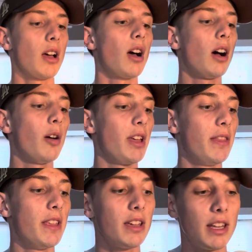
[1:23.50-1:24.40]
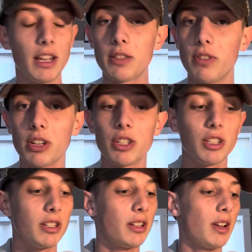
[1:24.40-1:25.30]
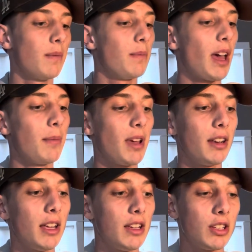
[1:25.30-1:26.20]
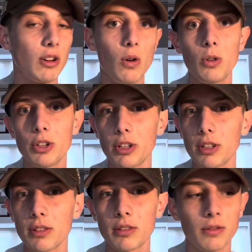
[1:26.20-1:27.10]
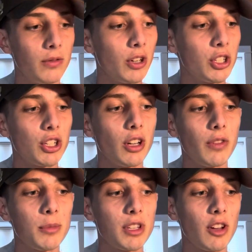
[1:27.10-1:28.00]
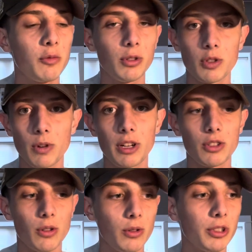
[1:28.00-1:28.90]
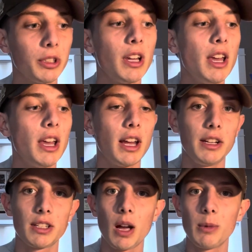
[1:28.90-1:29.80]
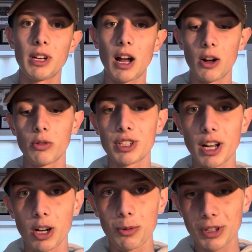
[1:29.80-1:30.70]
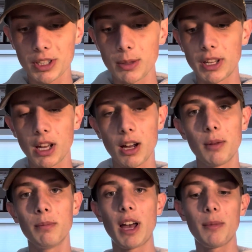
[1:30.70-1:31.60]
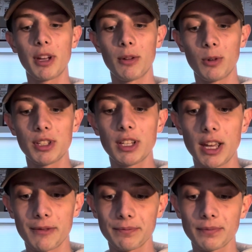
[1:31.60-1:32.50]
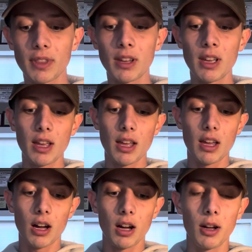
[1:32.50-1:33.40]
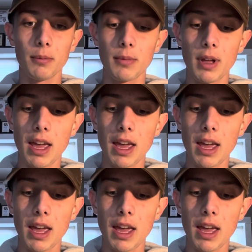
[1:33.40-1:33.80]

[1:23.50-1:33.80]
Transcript: In his version, Batman is an older version of himself. Bruce Wayne is older, and he's coming out of retirement to become Batman once again. And